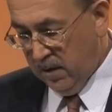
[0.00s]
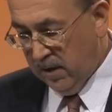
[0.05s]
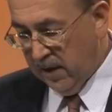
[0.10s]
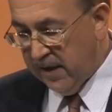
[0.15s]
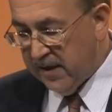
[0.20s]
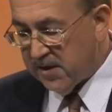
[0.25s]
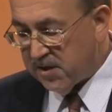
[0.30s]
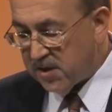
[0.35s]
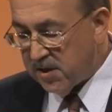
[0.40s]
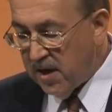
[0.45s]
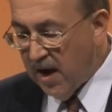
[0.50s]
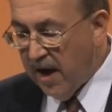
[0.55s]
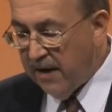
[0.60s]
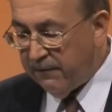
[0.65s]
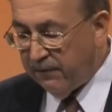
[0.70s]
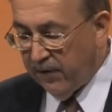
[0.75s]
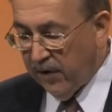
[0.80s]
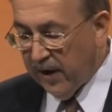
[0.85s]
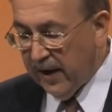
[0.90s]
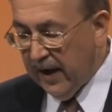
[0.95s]
Let us
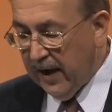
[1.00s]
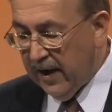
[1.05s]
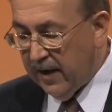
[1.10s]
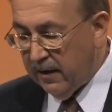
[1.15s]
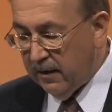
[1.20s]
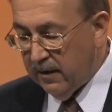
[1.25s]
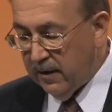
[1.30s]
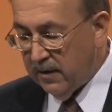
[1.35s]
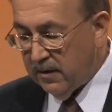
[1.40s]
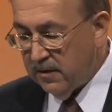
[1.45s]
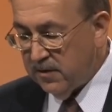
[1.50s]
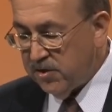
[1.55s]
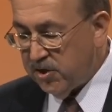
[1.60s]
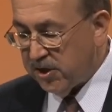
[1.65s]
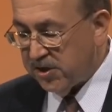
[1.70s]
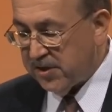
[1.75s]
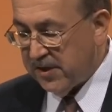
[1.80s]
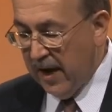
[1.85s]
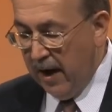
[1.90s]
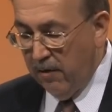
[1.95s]
not forget
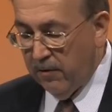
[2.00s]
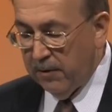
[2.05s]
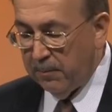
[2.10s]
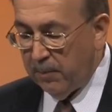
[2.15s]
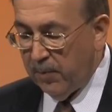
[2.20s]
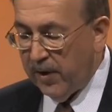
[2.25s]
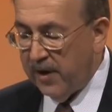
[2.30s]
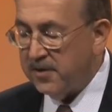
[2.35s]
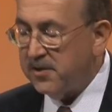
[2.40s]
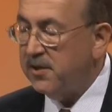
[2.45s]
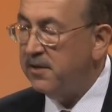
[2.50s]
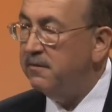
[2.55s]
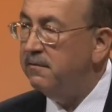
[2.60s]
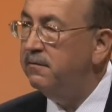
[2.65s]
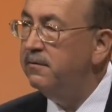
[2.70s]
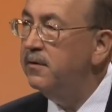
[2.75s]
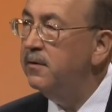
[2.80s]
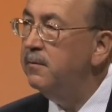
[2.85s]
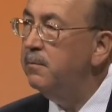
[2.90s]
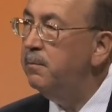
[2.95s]
just how impressive
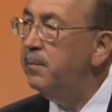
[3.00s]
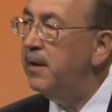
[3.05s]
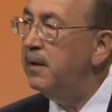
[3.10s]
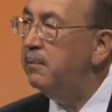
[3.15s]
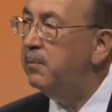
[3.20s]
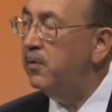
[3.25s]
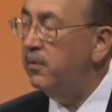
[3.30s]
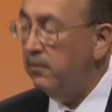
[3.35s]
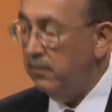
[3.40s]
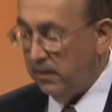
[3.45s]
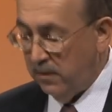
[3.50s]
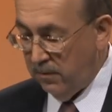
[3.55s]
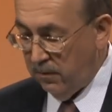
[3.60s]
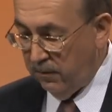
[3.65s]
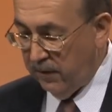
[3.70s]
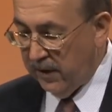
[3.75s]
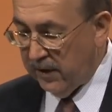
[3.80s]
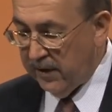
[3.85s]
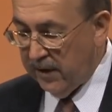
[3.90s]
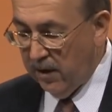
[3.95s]
people
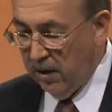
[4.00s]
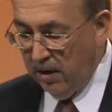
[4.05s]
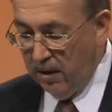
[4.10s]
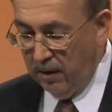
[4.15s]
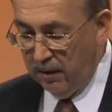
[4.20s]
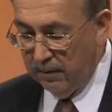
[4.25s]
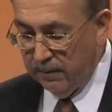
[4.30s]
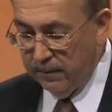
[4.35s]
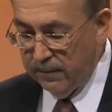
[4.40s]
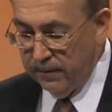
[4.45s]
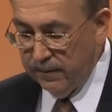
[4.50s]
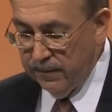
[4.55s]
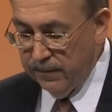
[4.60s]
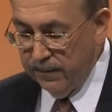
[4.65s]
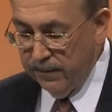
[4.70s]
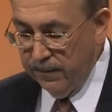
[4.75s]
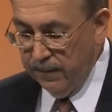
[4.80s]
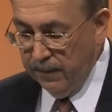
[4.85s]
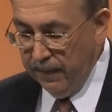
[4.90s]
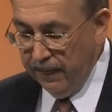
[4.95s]
really are.
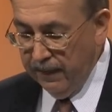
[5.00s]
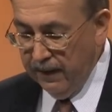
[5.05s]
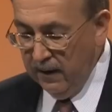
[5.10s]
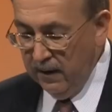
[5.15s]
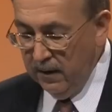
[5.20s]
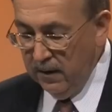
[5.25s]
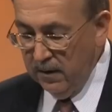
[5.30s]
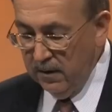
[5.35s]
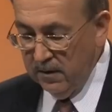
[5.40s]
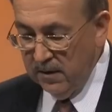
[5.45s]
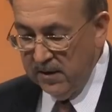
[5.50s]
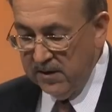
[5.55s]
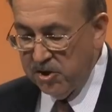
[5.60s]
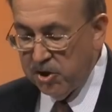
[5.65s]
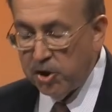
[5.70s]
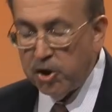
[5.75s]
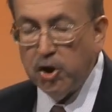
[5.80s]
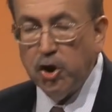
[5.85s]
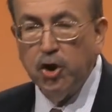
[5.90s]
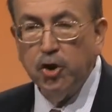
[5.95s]

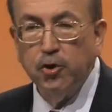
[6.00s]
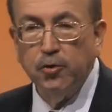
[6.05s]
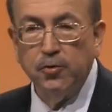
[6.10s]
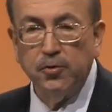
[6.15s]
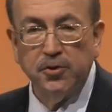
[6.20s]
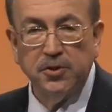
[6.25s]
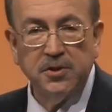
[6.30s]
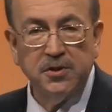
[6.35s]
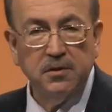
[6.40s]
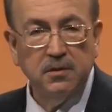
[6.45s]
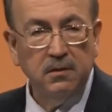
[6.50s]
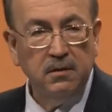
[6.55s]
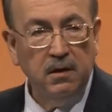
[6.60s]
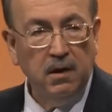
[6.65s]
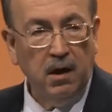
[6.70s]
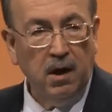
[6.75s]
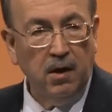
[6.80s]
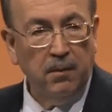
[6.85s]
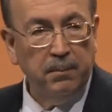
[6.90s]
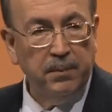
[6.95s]
Let's use
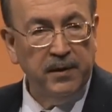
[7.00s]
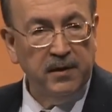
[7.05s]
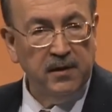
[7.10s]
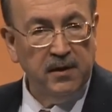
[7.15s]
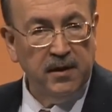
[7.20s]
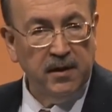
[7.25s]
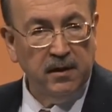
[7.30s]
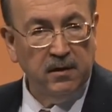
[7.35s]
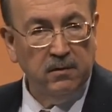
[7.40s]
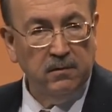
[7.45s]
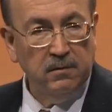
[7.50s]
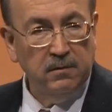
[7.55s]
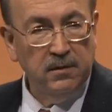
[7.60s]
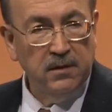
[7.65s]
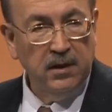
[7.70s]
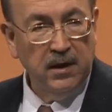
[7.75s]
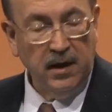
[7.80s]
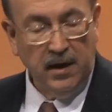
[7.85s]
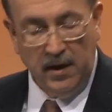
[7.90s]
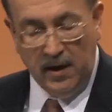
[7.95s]
our political
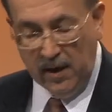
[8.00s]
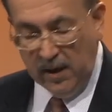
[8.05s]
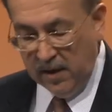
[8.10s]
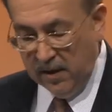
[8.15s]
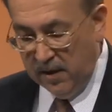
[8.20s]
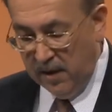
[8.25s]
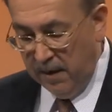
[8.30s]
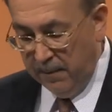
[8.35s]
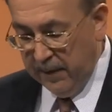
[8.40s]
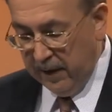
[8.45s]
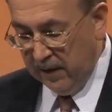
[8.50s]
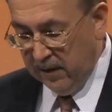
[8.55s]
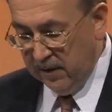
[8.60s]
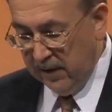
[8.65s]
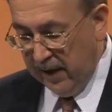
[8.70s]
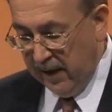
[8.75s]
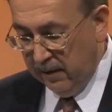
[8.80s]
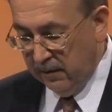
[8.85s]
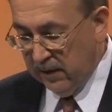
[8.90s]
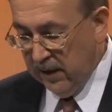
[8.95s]
and economic
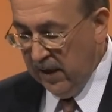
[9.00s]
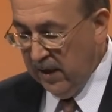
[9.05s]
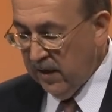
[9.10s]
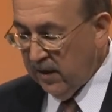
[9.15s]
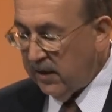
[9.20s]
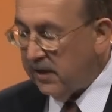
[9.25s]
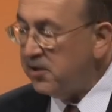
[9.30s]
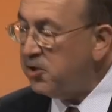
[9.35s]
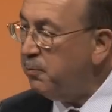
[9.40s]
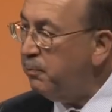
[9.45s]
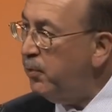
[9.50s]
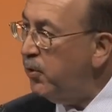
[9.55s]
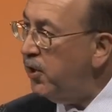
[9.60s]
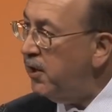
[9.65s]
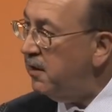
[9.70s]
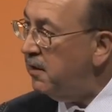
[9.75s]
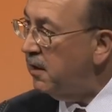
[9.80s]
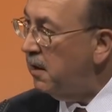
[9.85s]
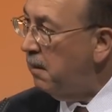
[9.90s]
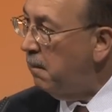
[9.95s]
clout. Let's
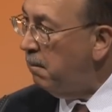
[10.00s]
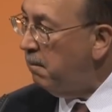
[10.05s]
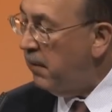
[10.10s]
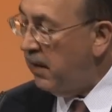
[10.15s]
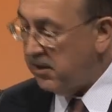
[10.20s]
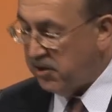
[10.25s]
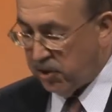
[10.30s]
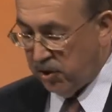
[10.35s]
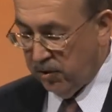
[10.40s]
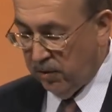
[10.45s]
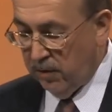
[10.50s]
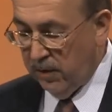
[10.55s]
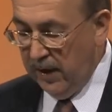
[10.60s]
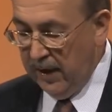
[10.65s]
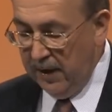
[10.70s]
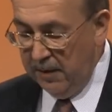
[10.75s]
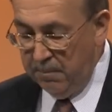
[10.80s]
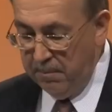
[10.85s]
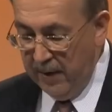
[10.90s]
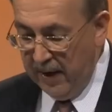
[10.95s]
put muscle
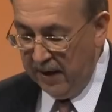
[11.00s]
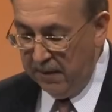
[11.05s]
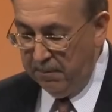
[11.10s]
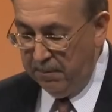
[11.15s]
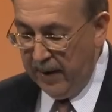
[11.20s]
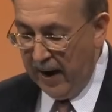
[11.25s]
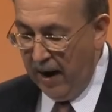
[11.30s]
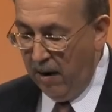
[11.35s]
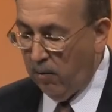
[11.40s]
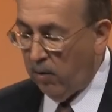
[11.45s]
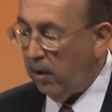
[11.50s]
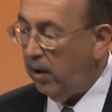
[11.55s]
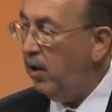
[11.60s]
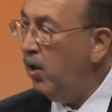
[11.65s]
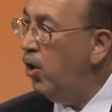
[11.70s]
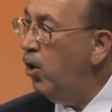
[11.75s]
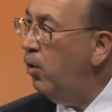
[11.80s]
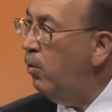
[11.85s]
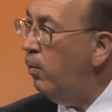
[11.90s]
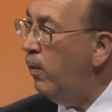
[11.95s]
and manpower
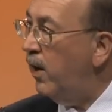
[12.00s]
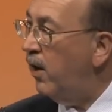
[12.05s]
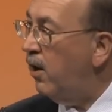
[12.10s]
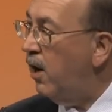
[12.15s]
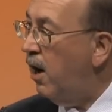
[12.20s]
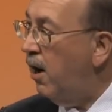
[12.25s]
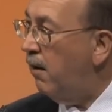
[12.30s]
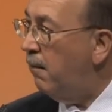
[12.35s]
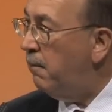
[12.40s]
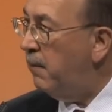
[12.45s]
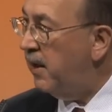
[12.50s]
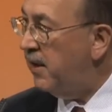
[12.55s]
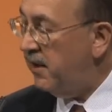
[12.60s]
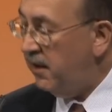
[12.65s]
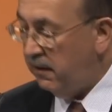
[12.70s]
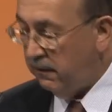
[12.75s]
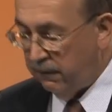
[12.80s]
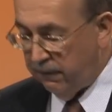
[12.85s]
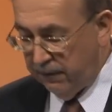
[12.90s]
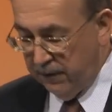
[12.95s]
where our
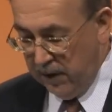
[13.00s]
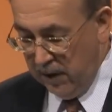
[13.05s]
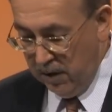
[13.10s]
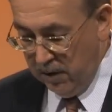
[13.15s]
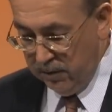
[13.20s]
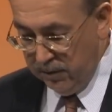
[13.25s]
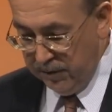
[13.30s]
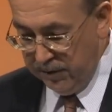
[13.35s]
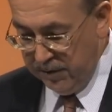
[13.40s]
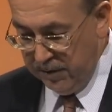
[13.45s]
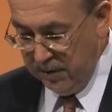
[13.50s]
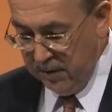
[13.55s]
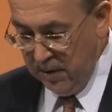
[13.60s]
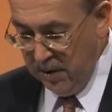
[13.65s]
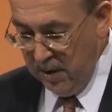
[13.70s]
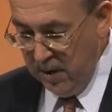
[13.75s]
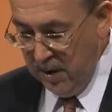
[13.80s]
money flows.